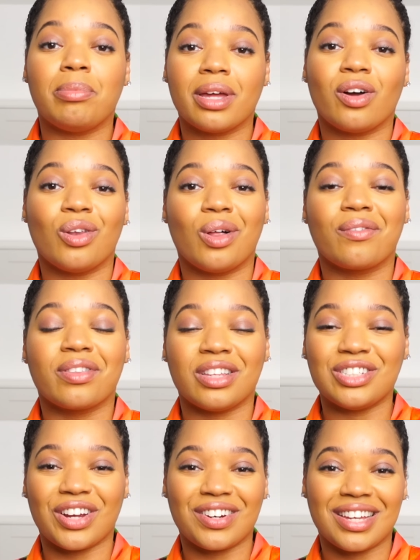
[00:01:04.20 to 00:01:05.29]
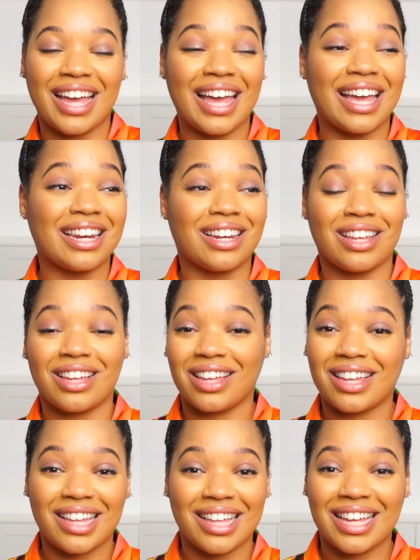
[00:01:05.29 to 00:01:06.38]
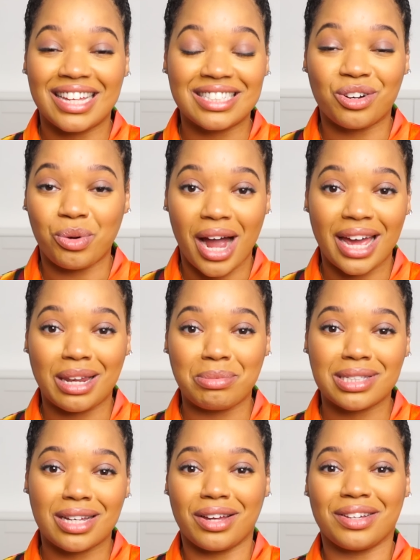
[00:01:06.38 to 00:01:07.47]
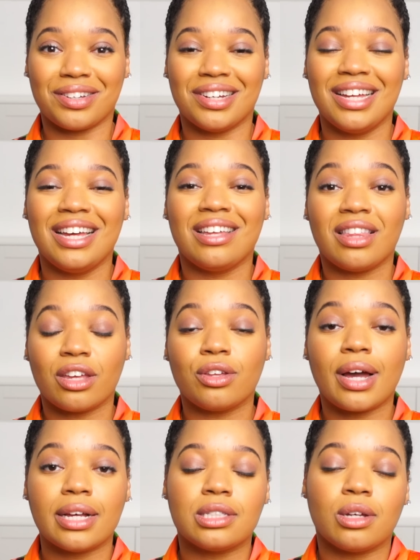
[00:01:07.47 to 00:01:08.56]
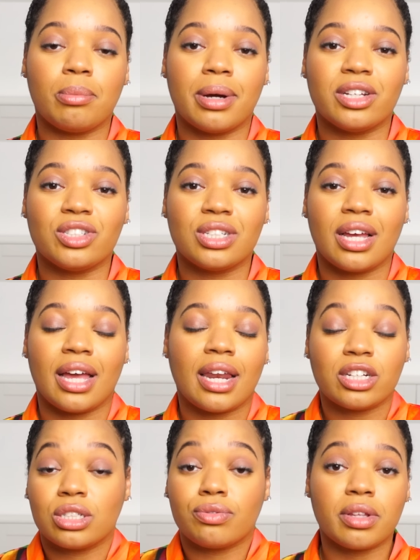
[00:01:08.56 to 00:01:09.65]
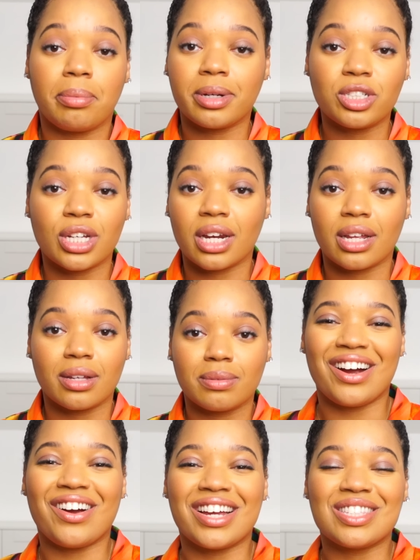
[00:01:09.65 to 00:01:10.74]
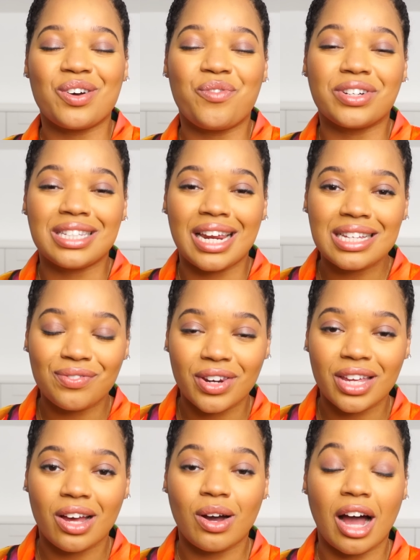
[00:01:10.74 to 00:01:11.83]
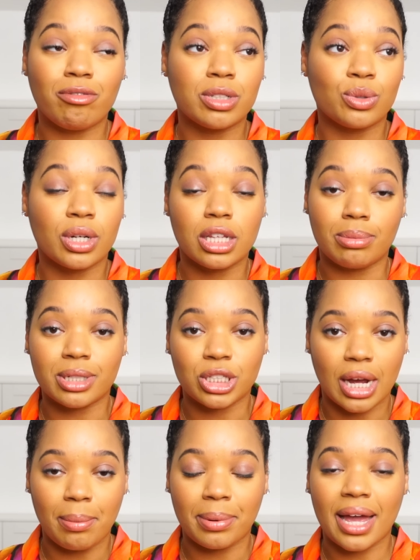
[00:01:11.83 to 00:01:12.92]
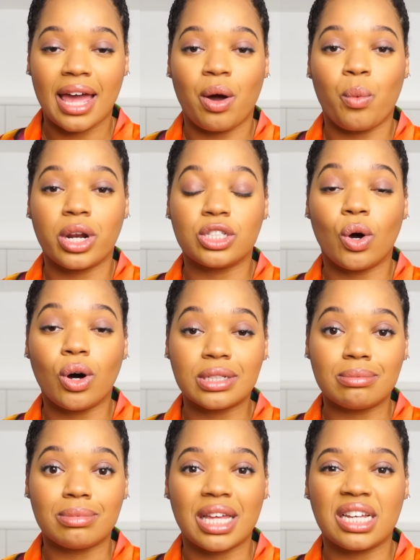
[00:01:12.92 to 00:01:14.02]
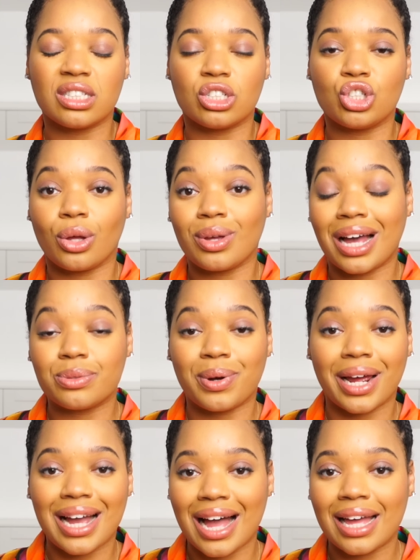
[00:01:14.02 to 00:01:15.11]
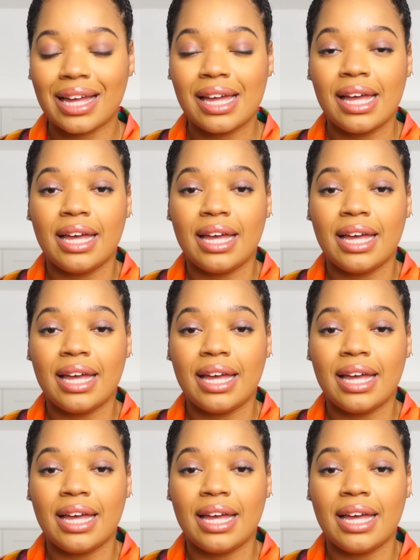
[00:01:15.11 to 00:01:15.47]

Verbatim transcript: been along for the journey, and it's a ride, let me tell you. Thank you guys so much, and I just really appreciate it. All right, so for today's video, I've been doing a little bit of shopping, and I wanted to haul some things and show you guys what I got.